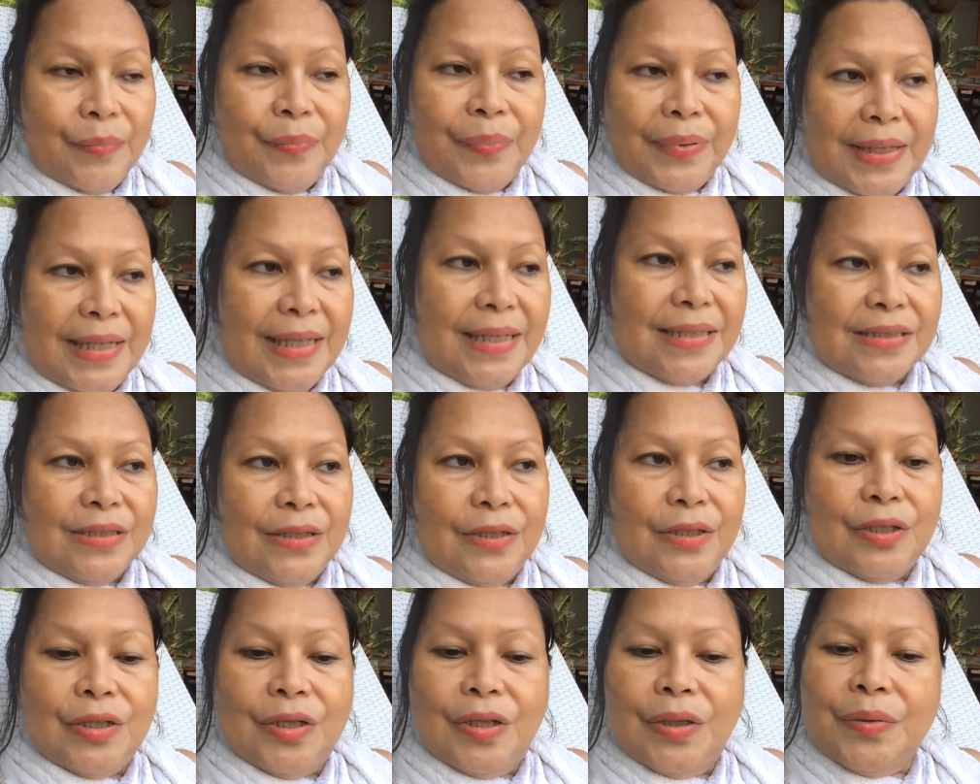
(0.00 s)
please,
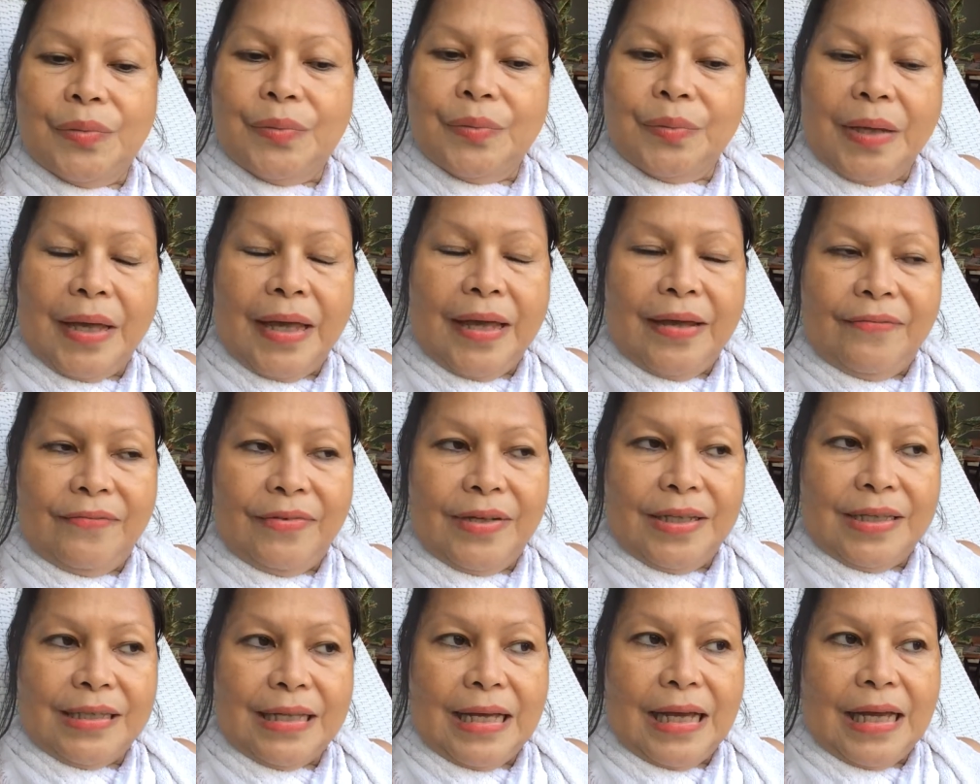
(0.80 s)
you know,
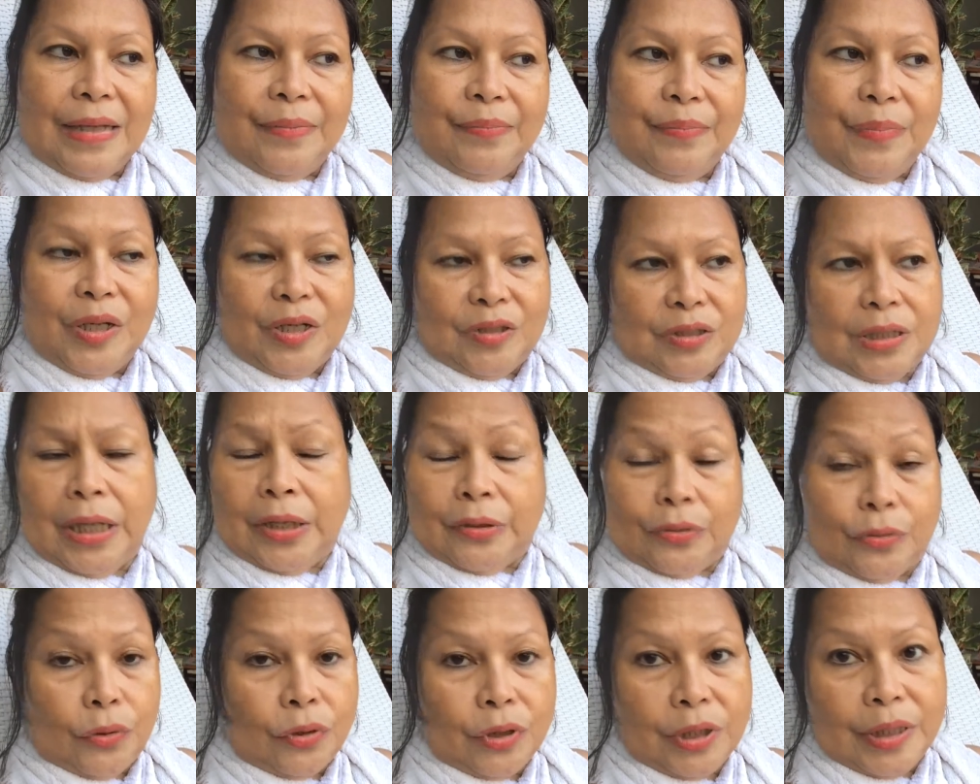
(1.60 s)
every time, because
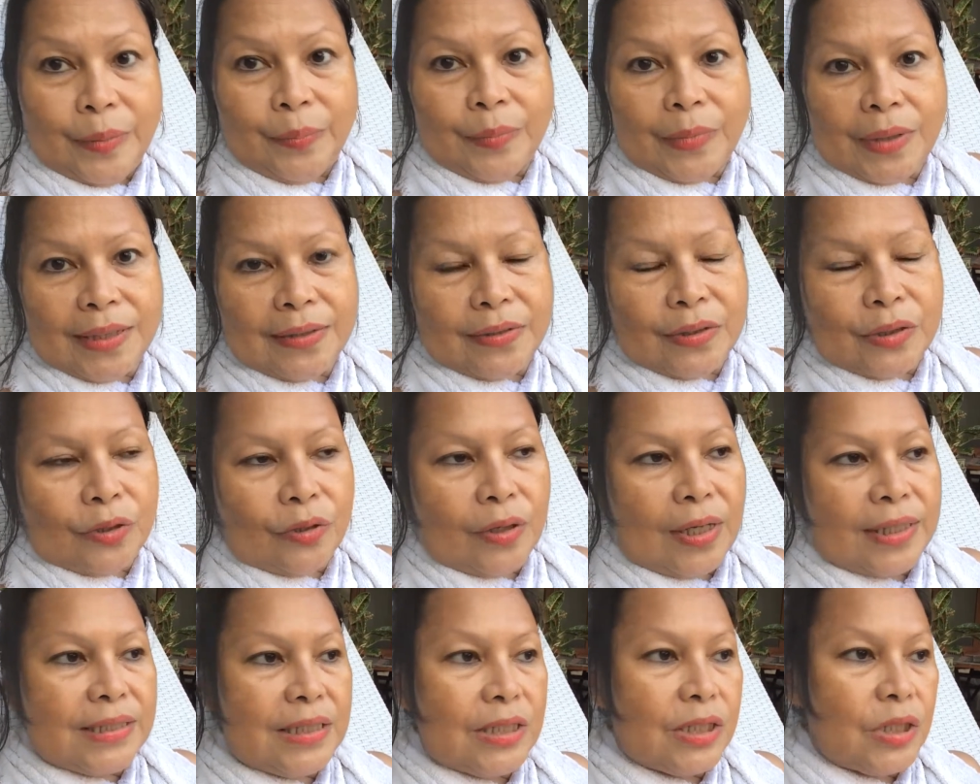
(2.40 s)
I told him that, you
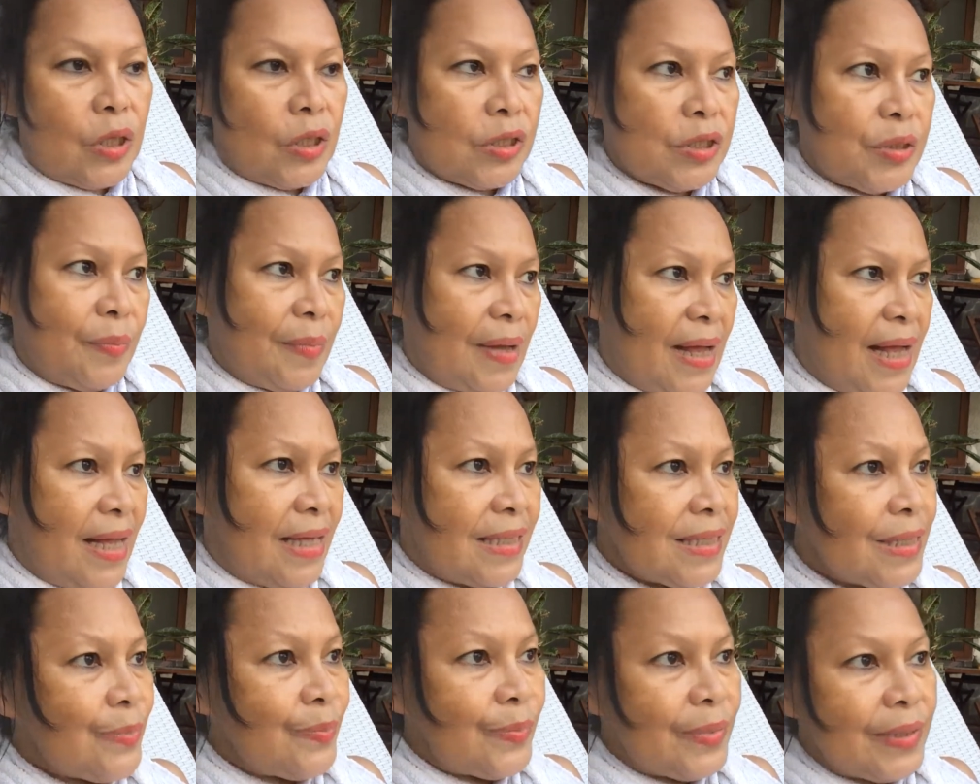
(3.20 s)
know, I just lost my
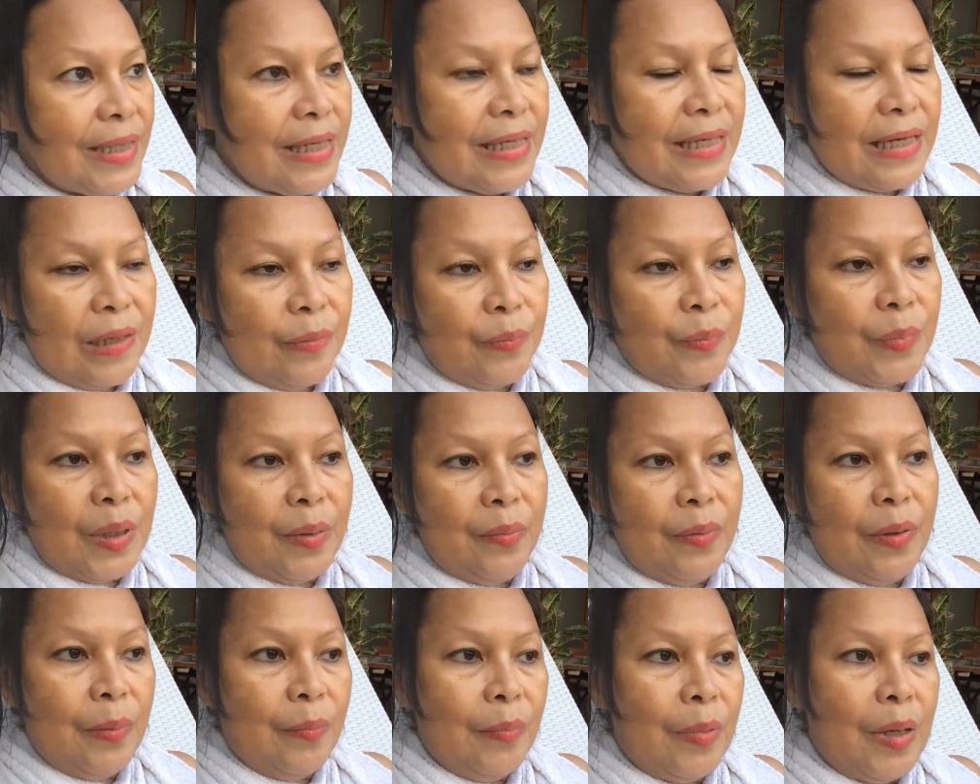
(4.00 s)
husband and
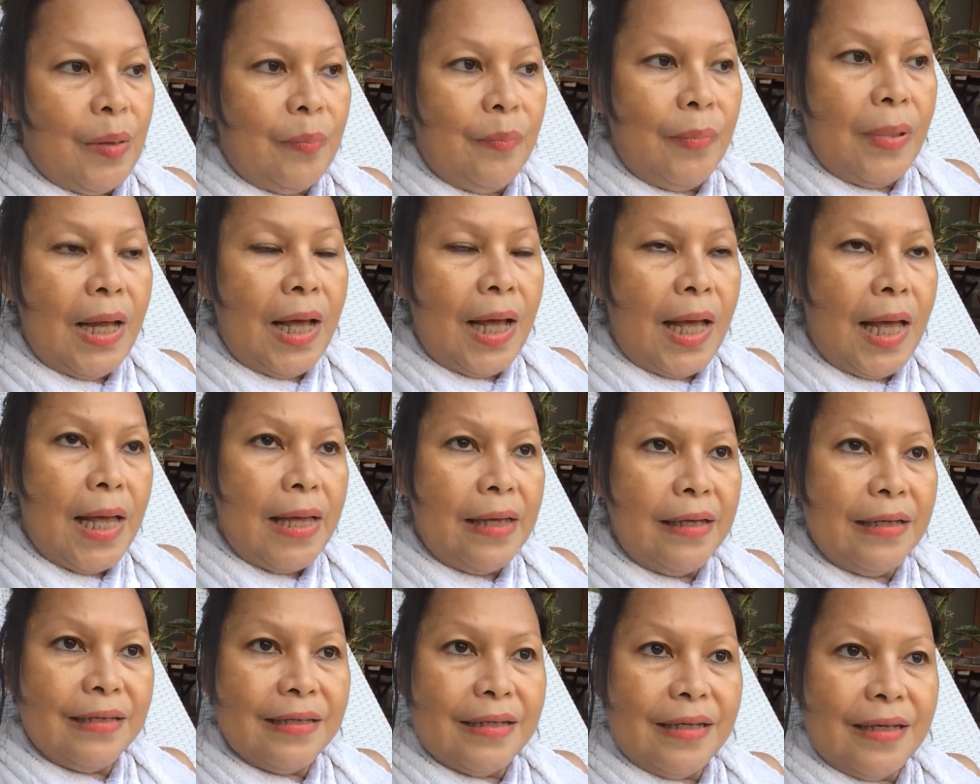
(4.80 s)
blah blah blah
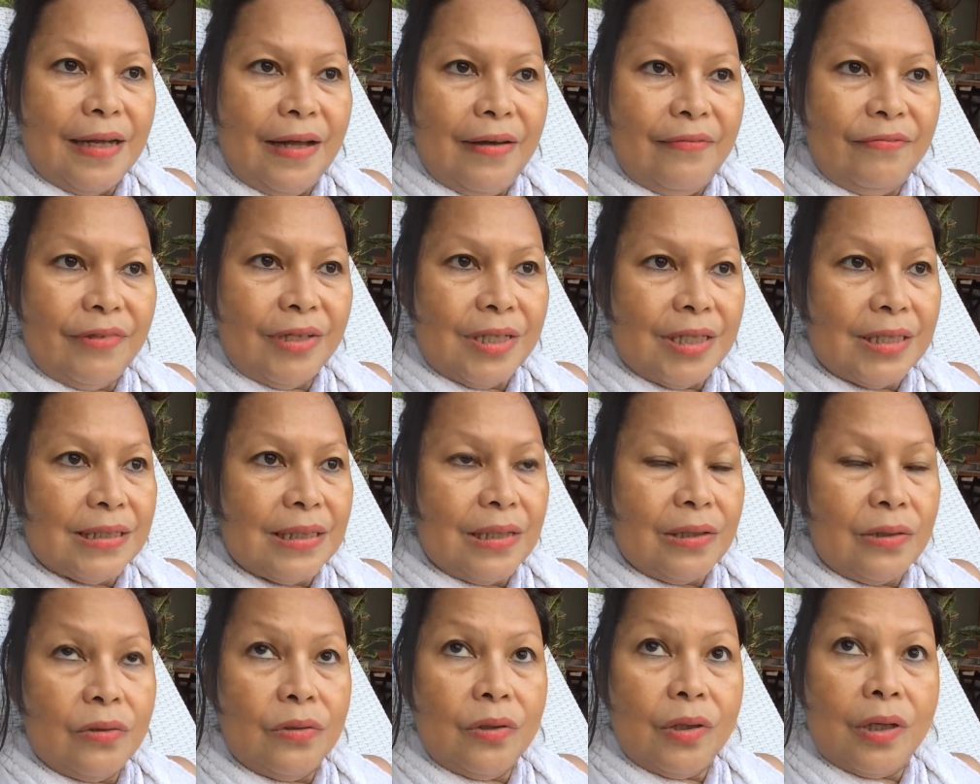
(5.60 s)
blah, and then after he
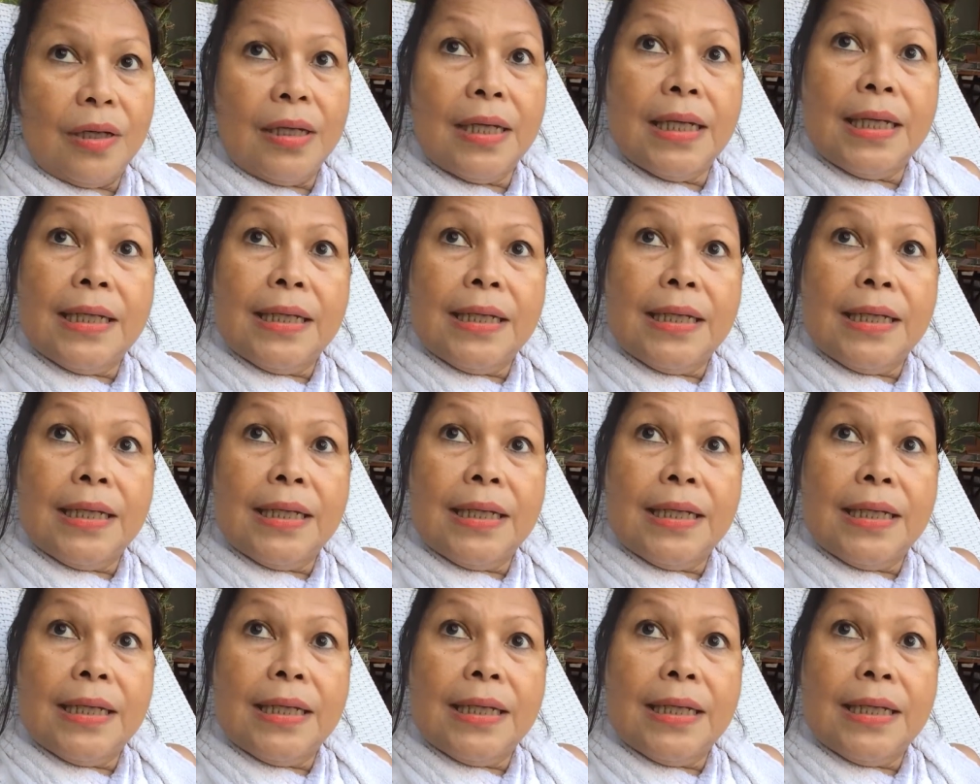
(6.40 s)
said, look,